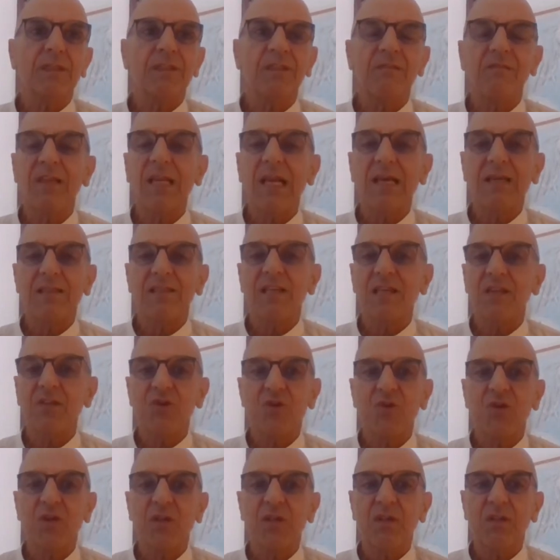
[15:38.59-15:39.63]

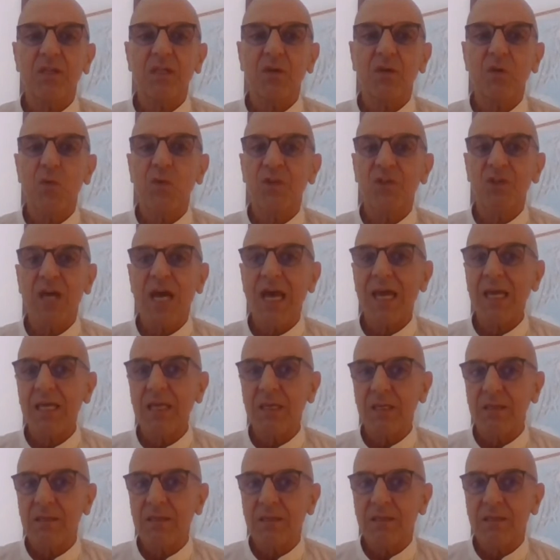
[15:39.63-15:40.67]
civilization in which I